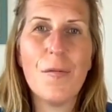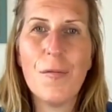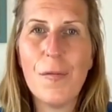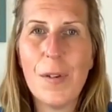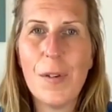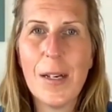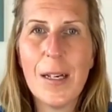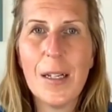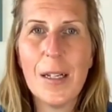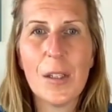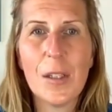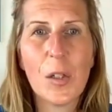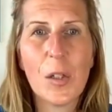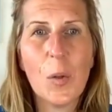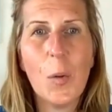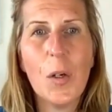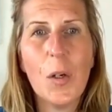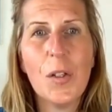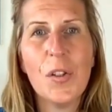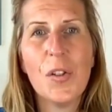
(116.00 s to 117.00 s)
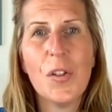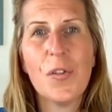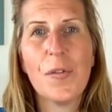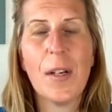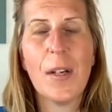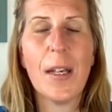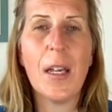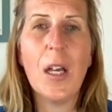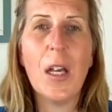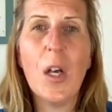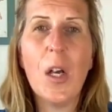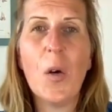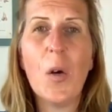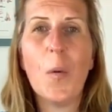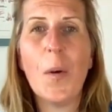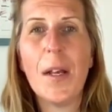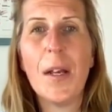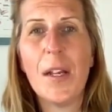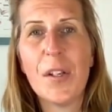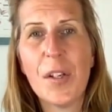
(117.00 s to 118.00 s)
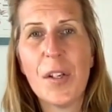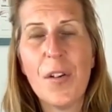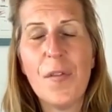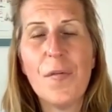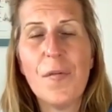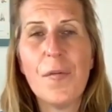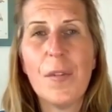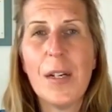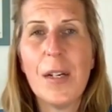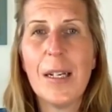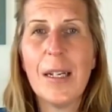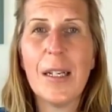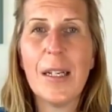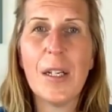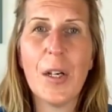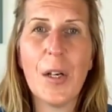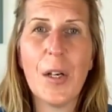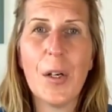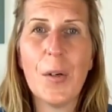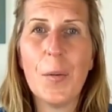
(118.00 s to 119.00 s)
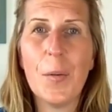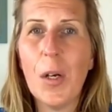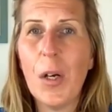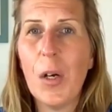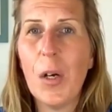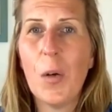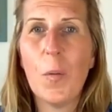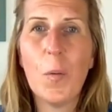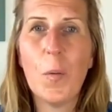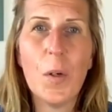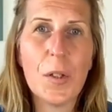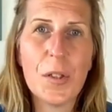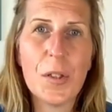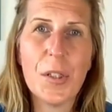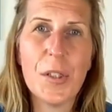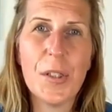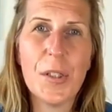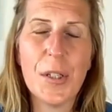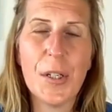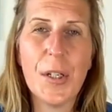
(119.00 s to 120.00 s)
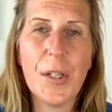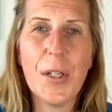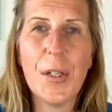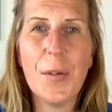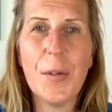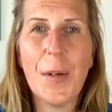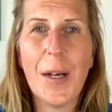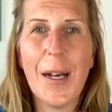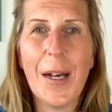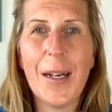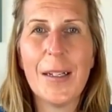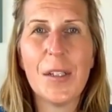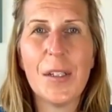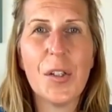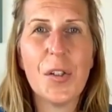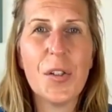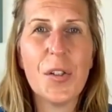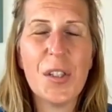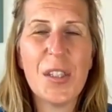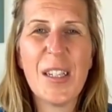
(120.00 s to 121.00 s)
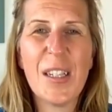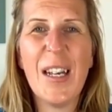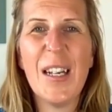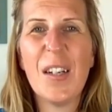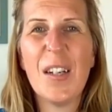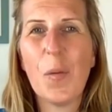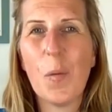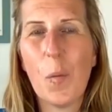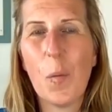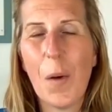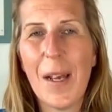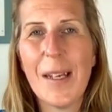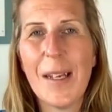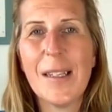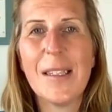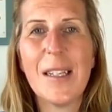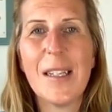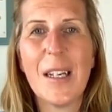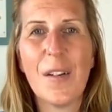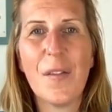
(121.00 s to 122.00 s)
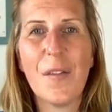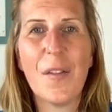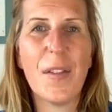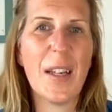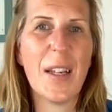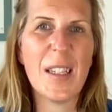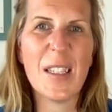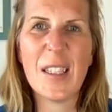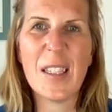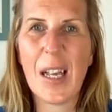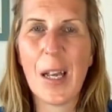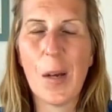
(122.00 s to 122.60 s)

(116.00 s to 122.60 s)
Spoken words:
real quandary where you don't really know what to do and you're just kind of waiting for things to